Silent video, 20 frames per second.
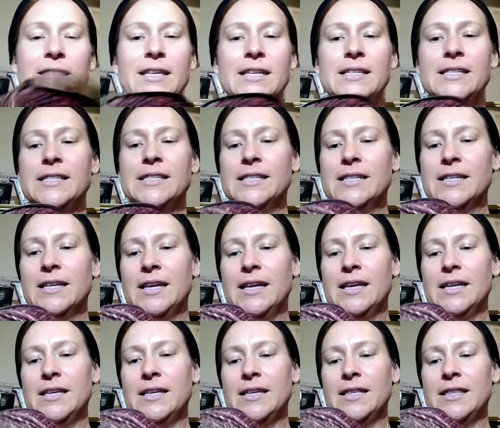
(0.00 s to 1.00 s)
This
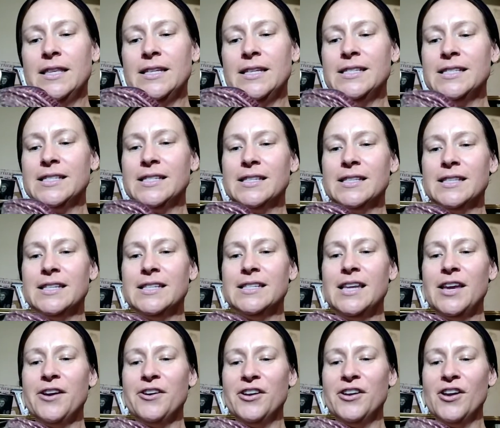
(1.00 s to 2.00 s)
this this
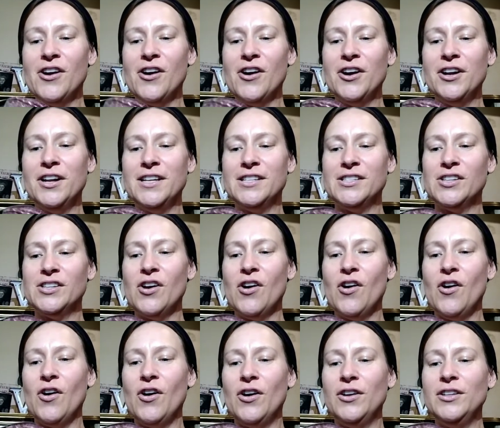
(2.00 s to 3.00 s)
here yarn is
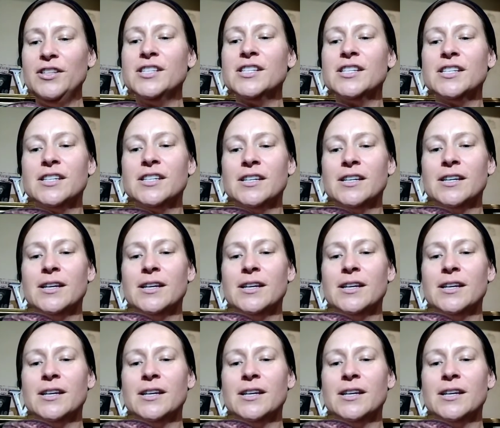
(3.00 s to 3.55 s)
called